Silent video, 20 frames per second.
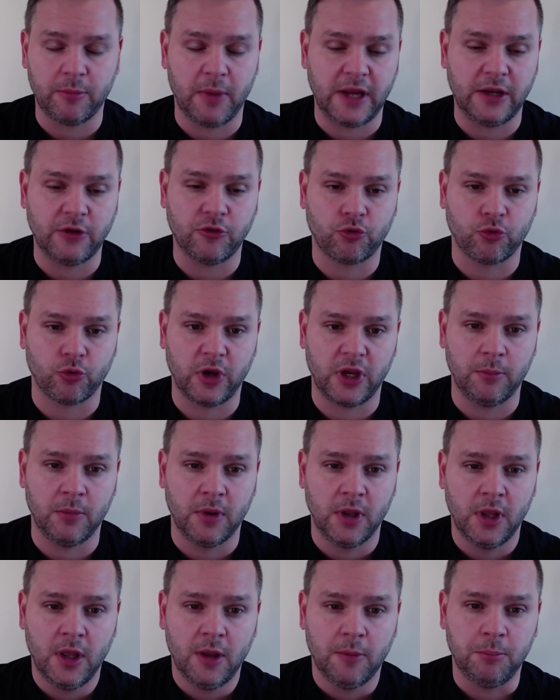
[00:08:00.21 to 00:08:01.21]
mainstream
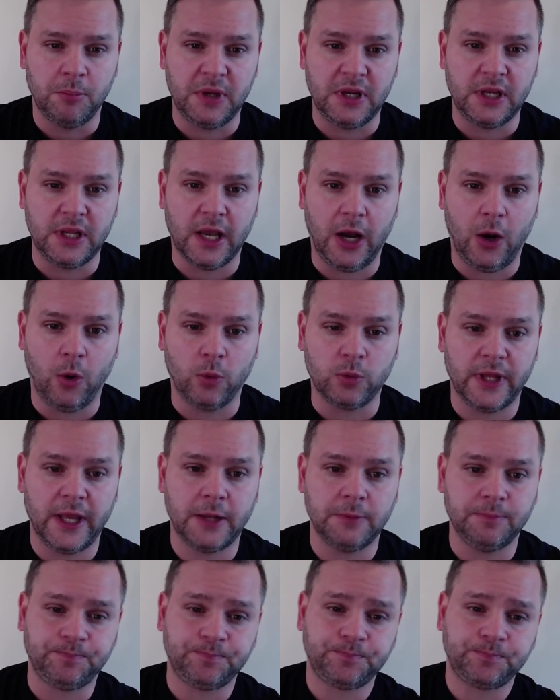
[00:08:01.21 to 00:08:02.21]
media
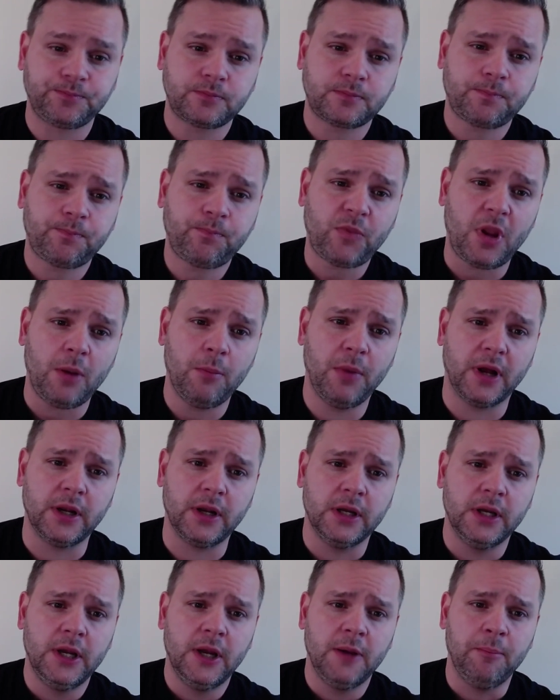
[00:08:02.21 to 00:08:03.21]
outlet.
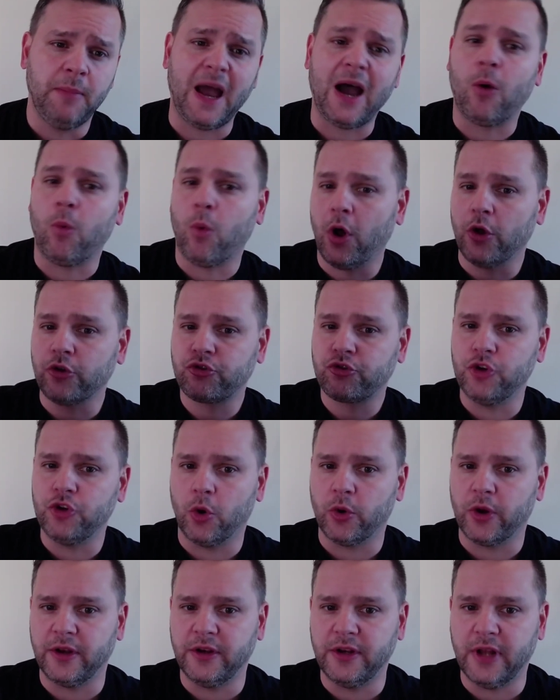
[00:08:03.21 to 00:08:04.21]
But Matt Walsh
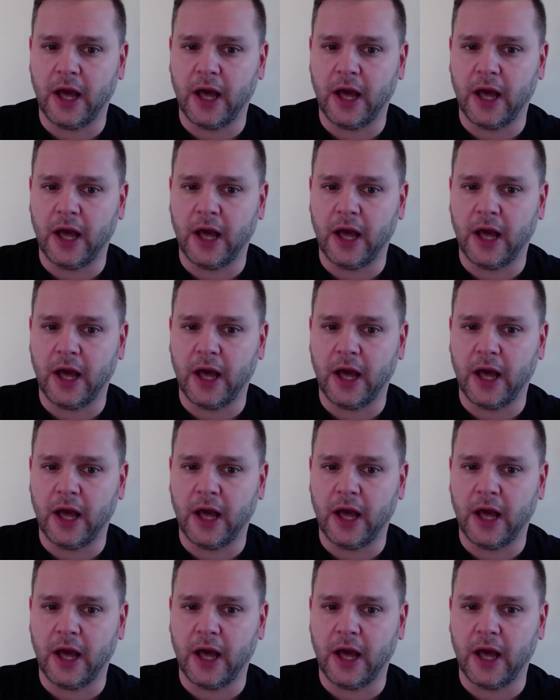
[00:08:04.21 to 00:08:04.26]
noted